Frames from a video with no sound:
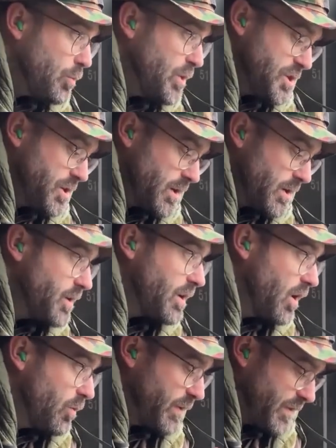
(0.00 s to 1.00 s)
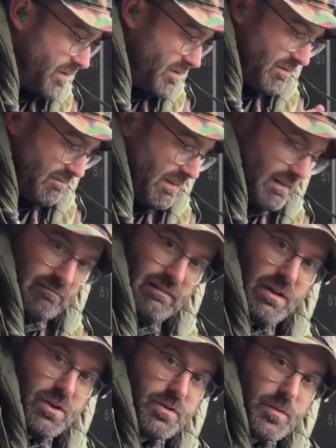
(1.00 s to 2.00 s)
which you'd hope with
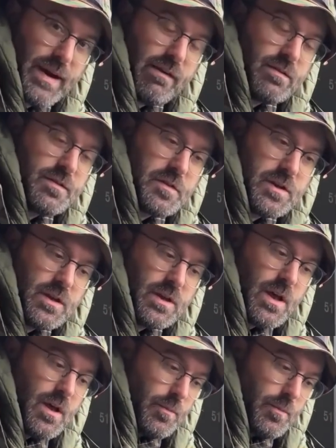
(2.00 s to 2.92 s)
how low the barrel is in it.